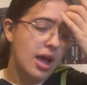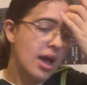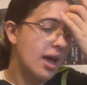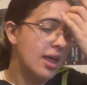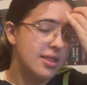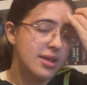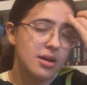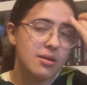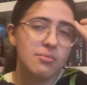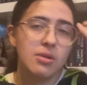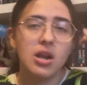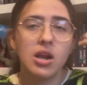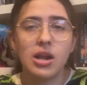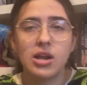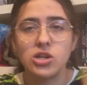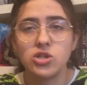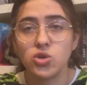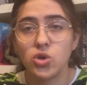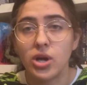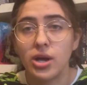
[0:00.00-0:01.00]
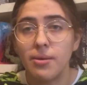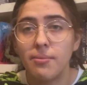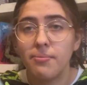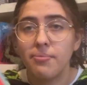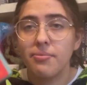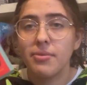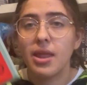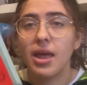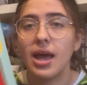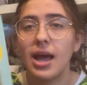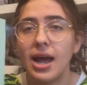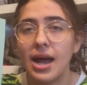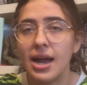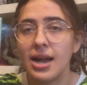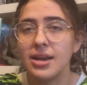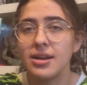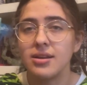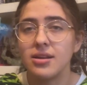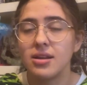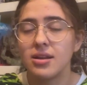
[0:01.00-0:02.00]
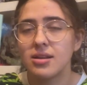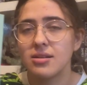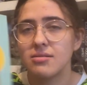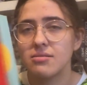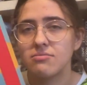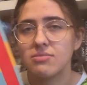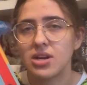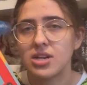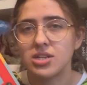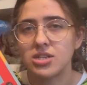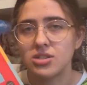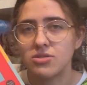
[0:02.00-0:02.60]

I think I'm gonna enjoy it, and I